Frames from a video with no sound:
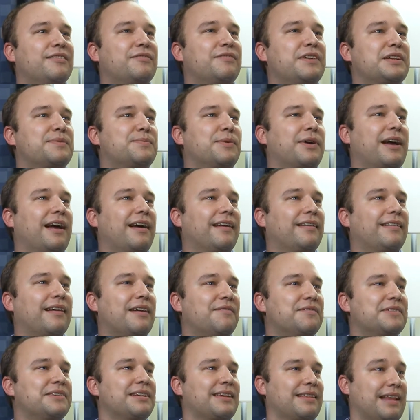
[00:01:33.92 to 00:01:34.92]
Facebook has
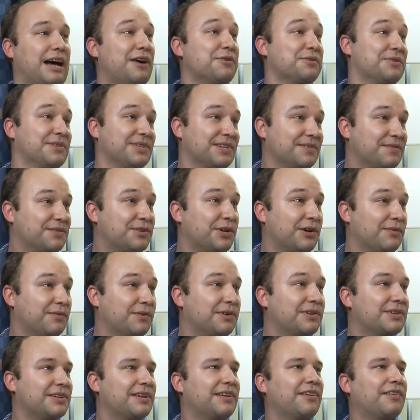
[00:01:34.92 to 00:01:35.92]
obviously thousands of
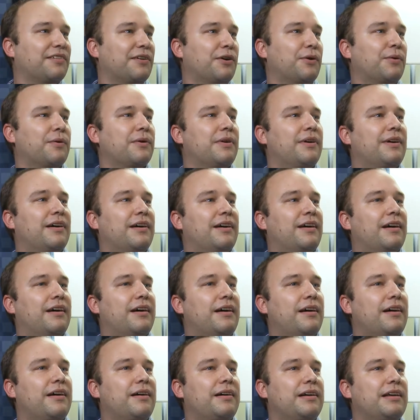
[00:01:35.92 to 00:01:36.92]
servers, and so
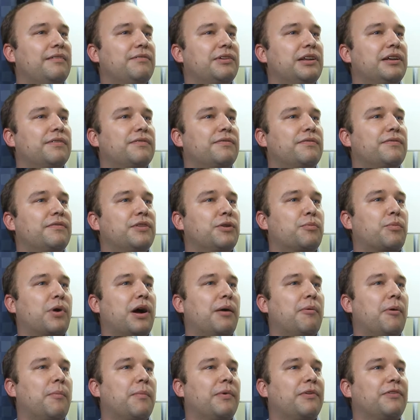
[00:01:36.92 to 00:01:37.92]
even if the
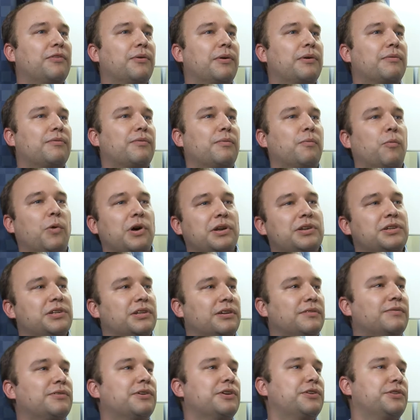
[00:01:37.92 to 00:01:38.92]
problem is going from one
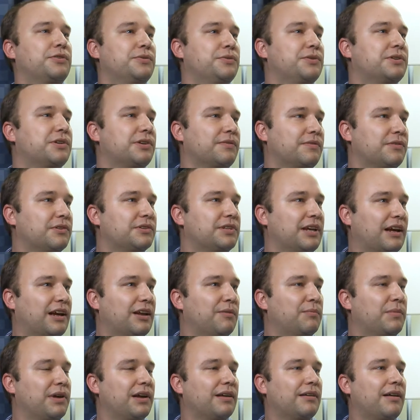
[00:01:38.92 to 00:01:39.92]
server to two servers, that
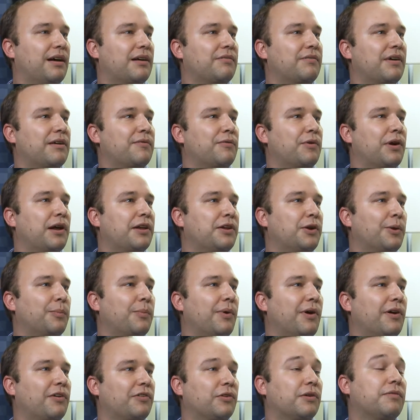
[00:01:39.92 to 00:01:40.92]
can be a lot of effort on your
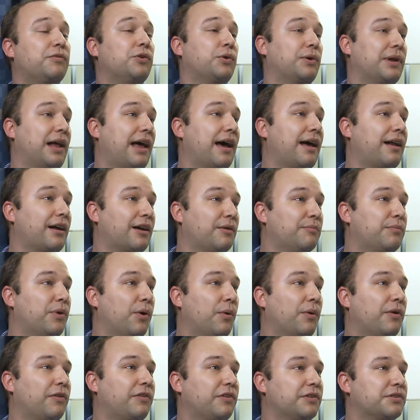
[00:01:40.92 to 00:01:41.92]
part. So if you can add a
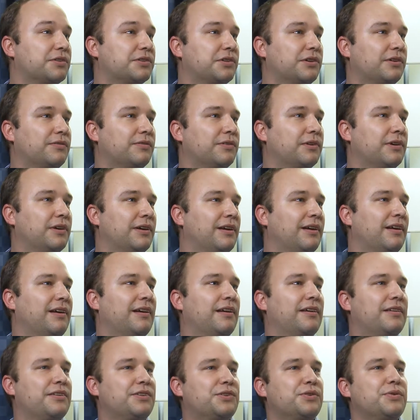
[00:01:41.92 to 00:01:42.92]
component to your server
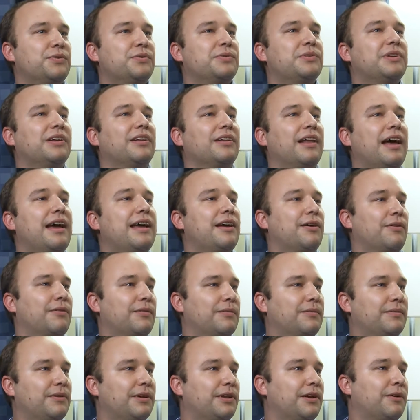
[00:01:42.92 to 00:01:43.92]
to delay
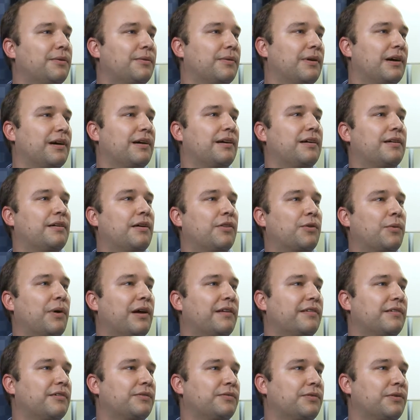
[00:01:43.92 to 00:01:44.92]
or
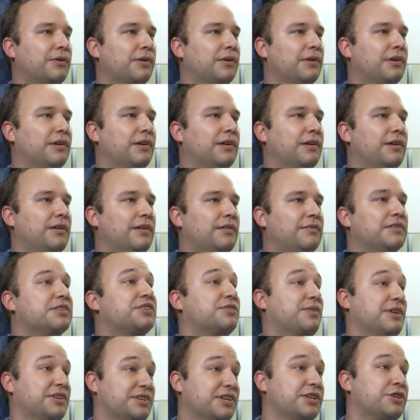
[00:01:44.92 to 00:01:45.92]
otherwise defer this
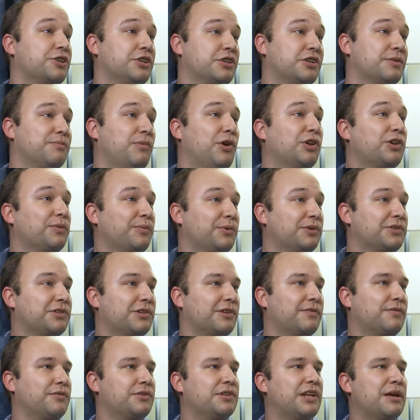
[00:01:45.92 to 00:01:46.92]
transition to multiple
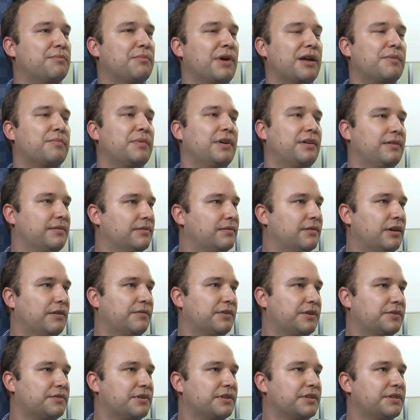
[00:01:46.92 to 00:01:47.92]
servers, that might be
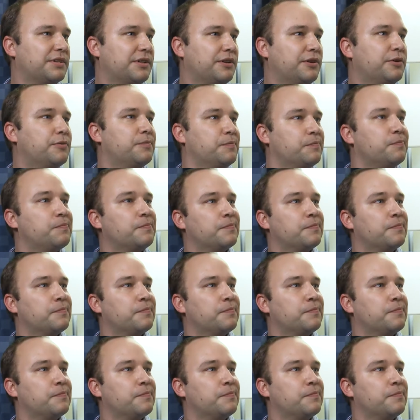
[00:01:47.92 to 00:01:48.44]
of interest to you.